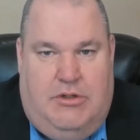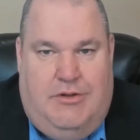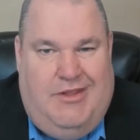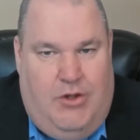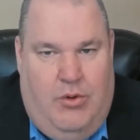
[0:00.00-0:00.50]

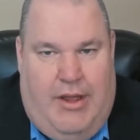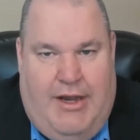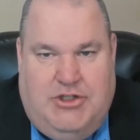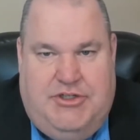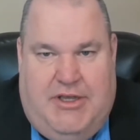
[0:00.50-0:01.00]
They don't
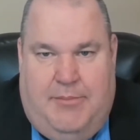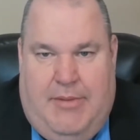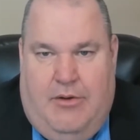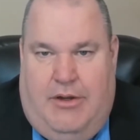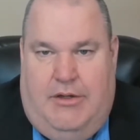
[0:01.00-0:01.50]
actually get
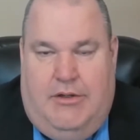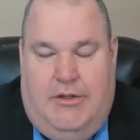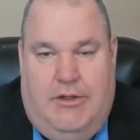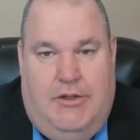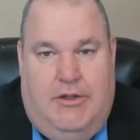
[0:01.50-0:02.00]
married.
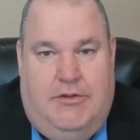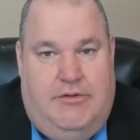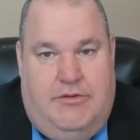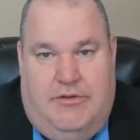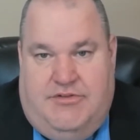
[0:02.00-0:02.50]

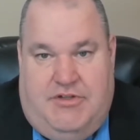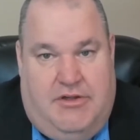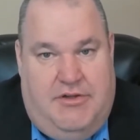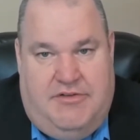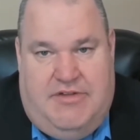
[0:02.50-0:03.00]
They're
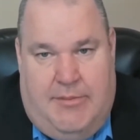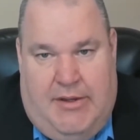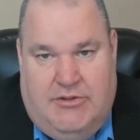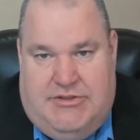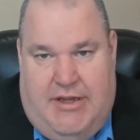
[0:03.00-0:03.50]
still in the same
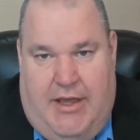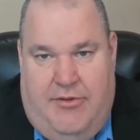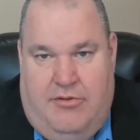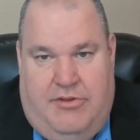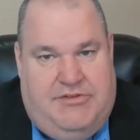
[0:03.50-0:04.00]
house
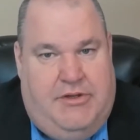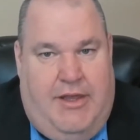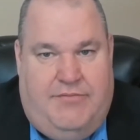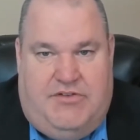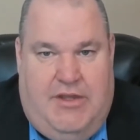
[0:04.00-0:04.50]
together. They still
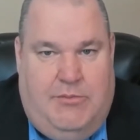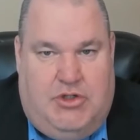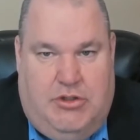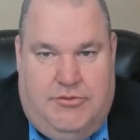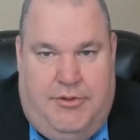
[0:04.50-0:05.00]
have the same
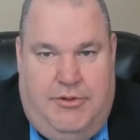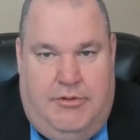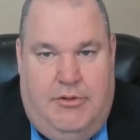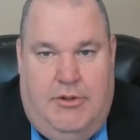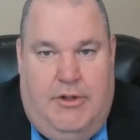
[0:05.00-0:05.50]
children.
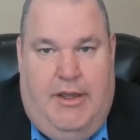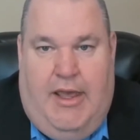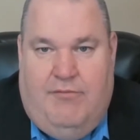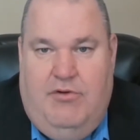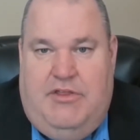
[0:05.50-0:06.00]

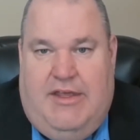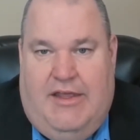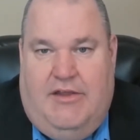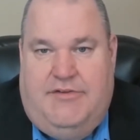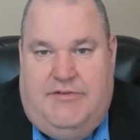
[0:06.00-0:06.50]
Everything
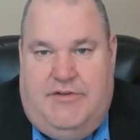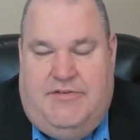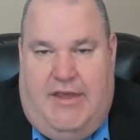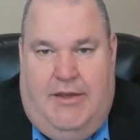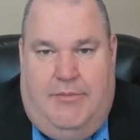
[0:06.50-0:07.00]
else is the
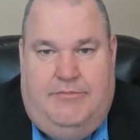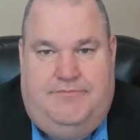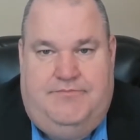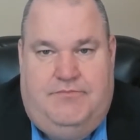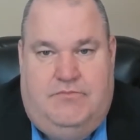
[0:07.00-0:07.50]
same.
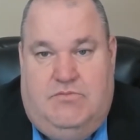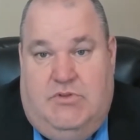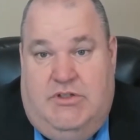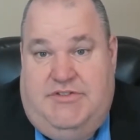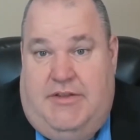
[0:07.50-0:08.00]

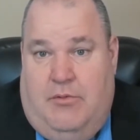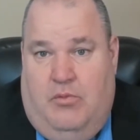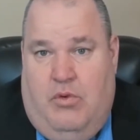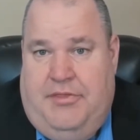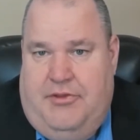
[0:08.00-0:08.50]
Let's say
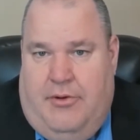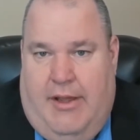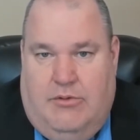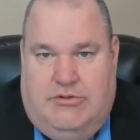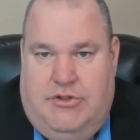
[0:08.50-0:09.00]
they rent their
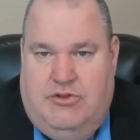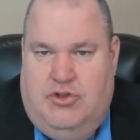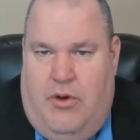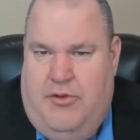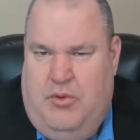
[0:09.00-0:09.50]
house, so there's
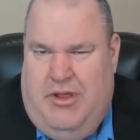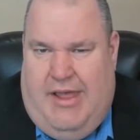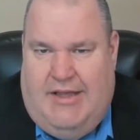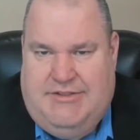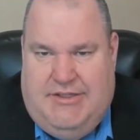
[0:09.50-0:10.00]
no other real
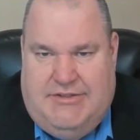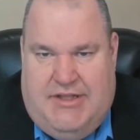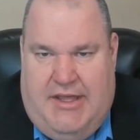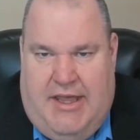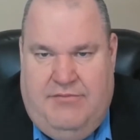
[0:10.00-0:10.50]
assets
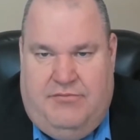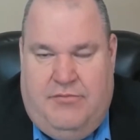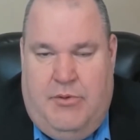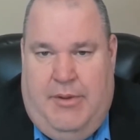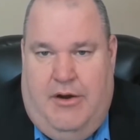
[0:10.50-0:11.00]
they have
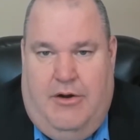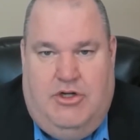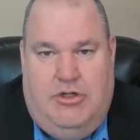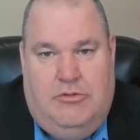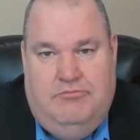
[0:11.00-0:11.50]
from the
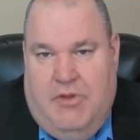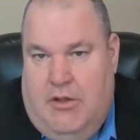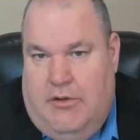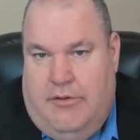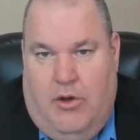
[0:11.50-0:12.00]
marriage.
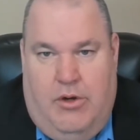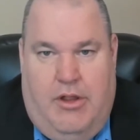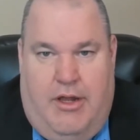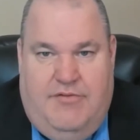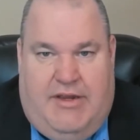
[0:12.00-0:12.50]
They go on a
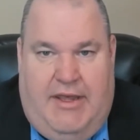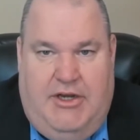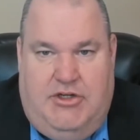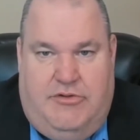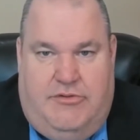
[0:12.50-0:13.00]
lot of
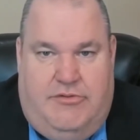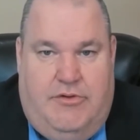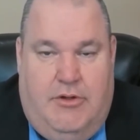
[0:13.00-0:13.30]
vacations.